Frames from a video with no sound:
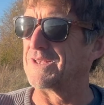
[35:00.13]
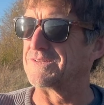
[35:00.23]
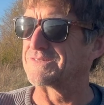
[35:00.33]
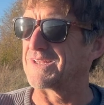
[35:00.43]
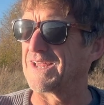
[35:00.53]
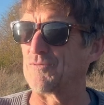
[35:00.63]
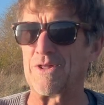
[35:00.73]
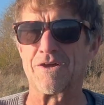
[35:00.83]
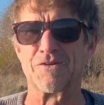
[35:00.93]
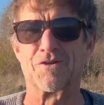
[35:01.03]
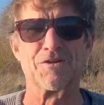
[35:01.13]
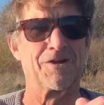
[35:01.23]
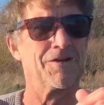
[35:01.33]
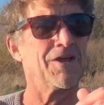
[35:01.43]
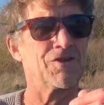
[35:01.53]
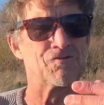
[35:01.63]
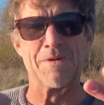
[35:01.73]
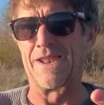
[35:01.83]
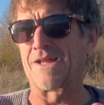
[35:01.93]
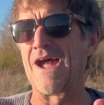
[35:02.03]
it's, again, what I called earlier,
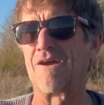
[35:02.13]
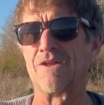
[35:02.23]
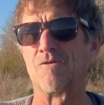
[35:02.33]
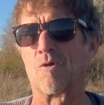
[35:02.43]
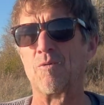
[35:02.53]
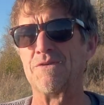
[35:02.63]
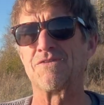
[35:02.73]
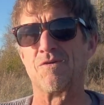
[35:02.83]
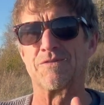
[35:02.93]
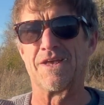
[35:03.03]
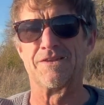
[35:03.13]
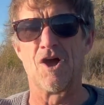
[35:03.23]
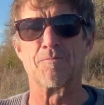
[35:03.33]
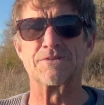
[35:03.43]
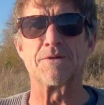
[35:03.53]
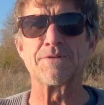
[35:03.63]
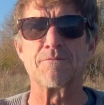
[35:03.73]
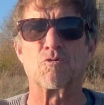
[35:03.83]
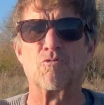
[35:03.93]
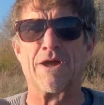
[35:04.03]
dramatic irony, where we see what they don't, but
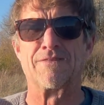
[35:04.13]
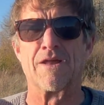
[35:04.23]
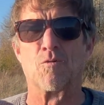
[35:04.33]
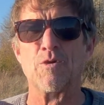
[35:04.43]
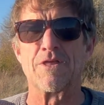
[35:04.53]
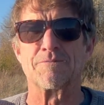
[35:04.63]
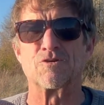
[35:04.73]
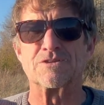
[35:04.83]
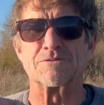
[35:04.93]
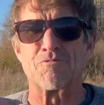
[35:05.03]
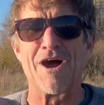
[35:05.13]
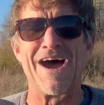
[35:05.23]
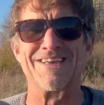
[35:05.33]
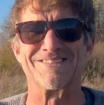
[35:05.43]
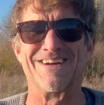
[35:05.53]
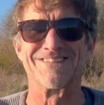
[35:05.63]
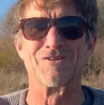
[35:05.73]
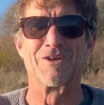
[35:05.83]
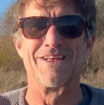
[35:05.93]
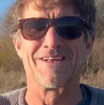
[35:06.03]
sometimes we're right there with them. So it's surprise, right?
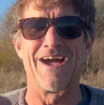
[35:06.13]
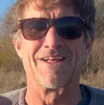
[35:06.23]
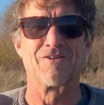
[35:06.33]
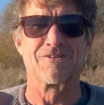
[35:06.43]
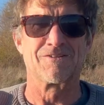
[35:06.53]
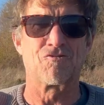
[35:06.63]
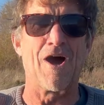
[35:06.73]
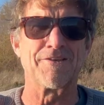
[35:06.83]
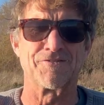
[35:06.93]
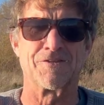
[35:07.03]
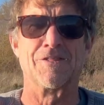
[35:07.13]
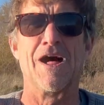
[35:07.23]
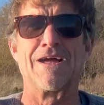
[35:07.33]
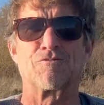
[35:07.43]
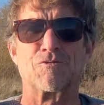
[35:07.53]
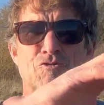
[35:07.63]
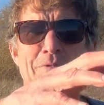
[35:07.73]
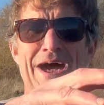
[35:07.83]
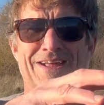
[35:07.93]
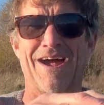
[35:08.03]
So it kind of crosses the line from
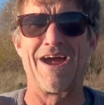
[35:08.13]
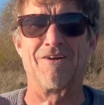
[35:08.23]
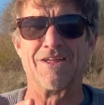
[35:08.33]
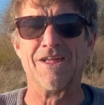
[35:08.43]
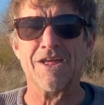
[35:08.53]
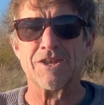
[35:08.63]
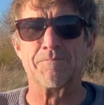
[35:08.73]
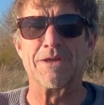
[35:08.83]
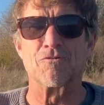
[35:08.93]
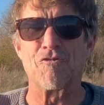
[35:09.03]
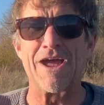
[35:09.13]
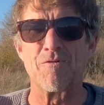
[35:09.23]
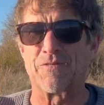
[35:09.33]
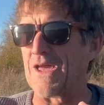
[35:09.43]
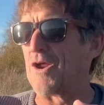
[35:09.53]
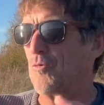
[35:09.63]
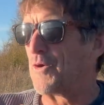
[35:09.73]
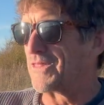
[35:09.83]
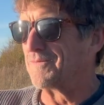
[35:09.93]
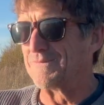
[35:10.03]
dramatic irony to being right there
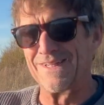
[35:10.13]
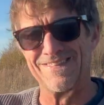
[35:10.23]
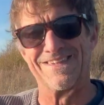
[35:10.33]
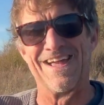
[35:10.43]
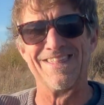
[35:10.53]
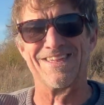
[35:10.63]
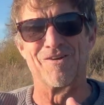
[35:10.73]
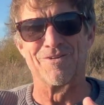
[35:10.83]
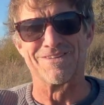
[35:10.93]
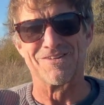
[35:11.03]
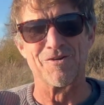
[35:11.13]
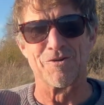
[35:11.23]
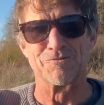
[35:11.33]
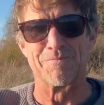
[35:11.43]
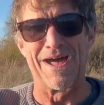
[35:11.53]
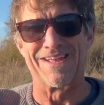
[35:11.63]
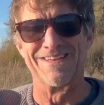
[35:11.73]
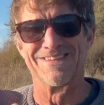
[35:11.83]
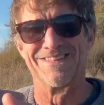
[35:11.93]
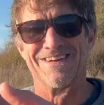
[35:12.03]
with them at the end there, where Joe goes back
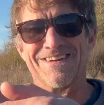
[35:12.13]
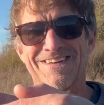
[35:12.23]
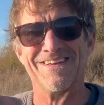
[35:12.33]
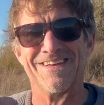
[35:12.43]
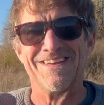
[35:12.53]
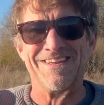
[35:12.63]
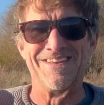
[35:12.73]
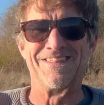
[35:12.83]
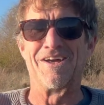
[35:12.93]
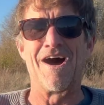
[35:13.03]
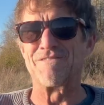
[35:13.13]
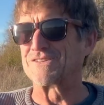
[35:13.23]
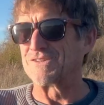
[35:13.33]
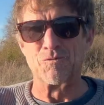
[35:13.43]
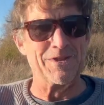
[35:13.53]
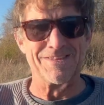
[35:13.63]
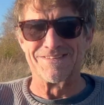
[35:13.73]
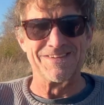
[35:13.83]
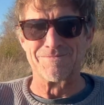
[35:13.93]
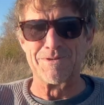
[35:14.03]
into the office, because we didn't
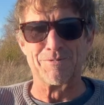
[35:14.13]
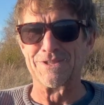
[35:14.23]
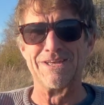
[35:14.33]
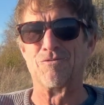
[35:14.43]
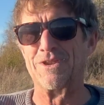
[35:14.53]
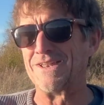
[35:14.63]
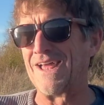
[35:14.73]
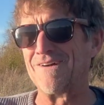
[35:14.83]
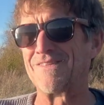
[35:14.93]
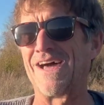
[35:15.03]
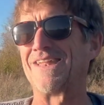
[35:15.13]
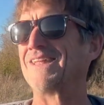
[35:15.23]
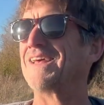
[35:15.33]
see the people leave. We didn't have that